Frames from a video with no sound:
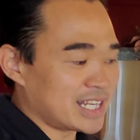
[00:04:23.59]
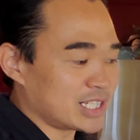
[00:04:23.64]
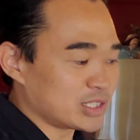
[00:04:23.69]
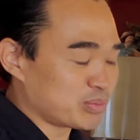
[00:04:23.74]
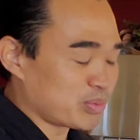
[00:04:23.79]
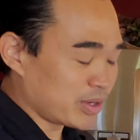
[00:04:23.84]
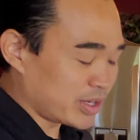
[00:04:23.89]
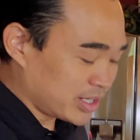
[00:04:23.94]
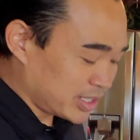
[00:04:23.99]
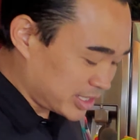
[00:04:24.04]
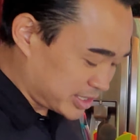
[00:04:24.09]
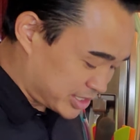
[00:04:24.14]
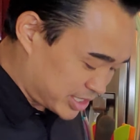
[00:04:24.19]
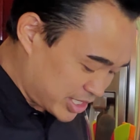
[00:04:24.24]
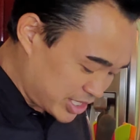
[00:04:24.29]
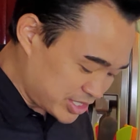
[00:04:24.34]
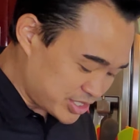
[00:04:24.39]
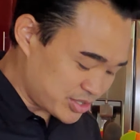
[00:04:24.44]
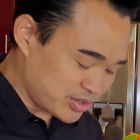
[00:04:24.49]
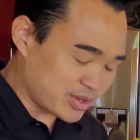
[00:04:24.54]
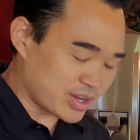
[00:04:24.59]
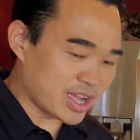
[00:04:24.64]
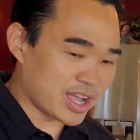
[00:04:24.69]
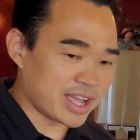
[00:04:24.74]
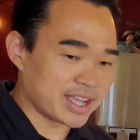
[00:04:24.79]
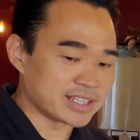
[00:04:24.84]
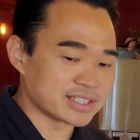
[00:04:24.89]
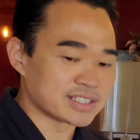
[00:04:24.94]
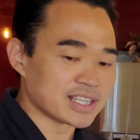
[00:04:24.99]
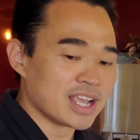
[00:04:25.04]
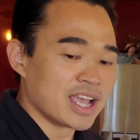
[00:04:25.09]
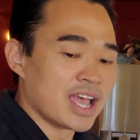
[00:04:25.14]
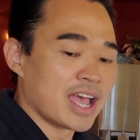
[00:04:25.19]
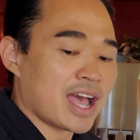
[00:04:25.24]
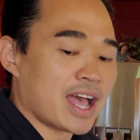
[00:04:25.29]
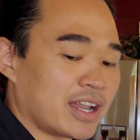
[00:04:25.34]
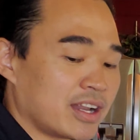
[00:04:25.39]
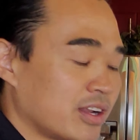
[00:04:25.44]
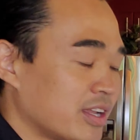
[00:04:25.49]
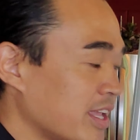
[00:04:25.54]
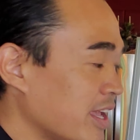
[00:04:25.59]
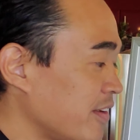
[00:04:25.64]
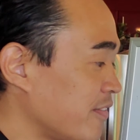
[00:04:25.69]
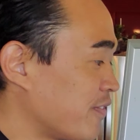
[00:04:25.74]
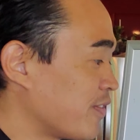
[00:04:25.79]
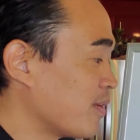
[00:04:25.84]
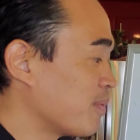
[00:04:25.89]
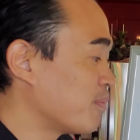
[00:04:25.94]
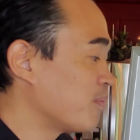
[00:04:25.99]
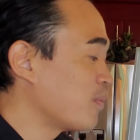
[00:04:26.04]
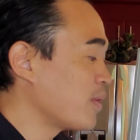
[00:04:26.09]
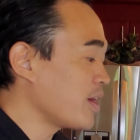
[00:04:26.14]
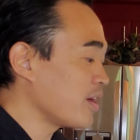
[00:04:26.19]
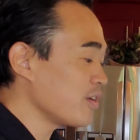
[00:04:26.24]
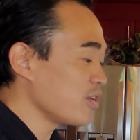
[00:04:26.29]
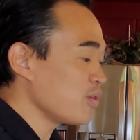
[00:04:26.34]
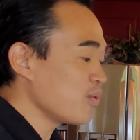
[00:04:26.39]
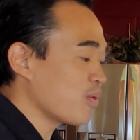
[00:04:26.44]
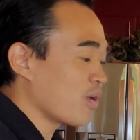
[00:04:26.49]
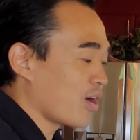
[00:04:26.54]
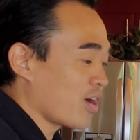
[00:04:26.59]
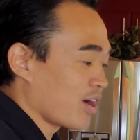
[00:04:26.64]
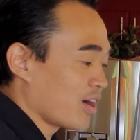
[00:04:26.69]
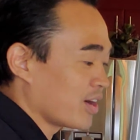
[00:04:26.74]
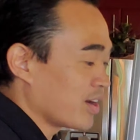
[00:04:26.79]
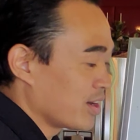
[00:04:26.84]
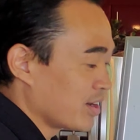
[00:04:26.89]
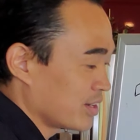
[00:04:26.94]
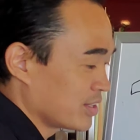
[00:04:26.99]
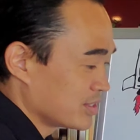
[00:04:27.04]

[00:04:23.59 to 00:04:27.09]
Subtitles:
is we're gonna teach you guys how to get from where you are